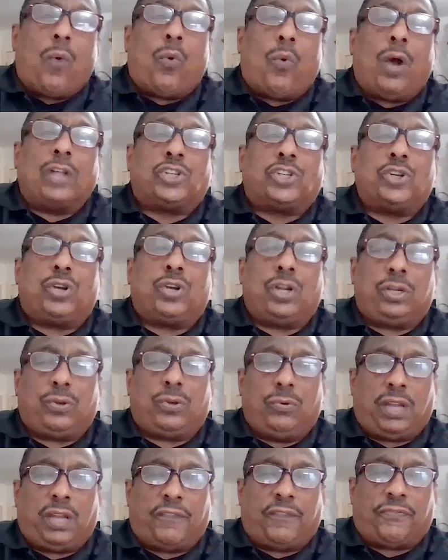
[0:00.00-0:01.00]
what you could
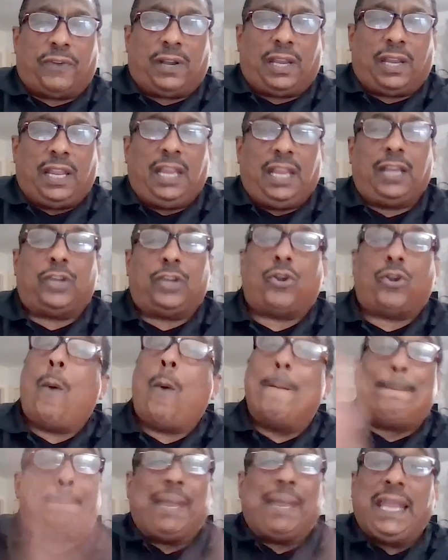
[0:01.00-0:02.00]
do differently.
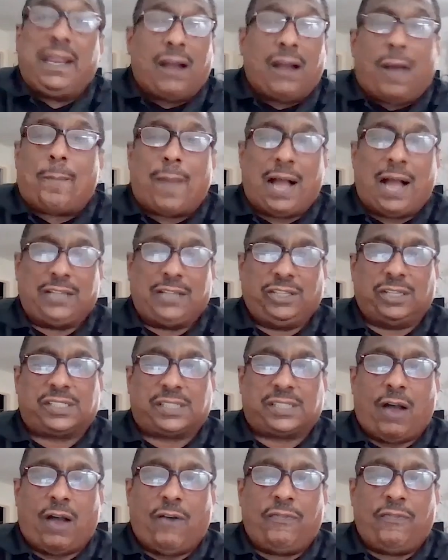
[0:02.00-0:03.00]
Don't beat up on
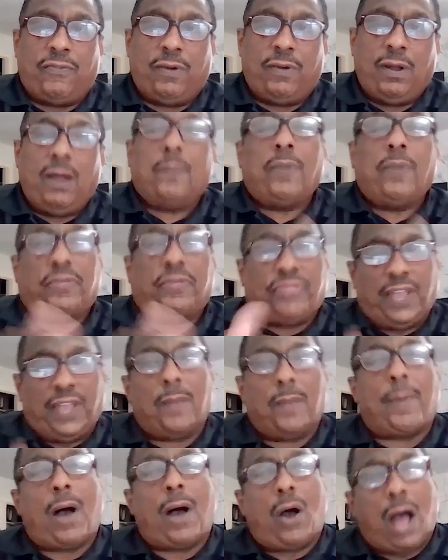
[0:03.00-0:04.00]
yourself, but
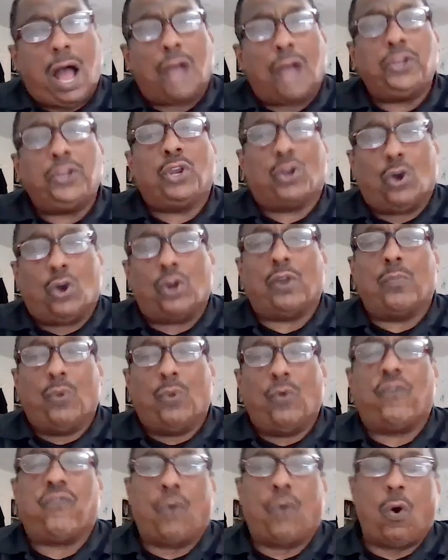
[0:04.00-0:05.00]
think about how you're going to
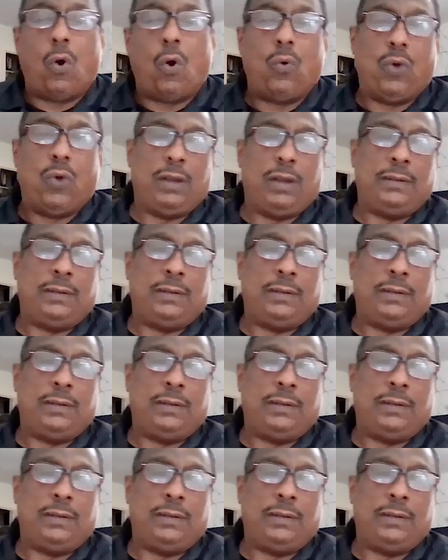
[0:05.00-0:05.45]
move forward.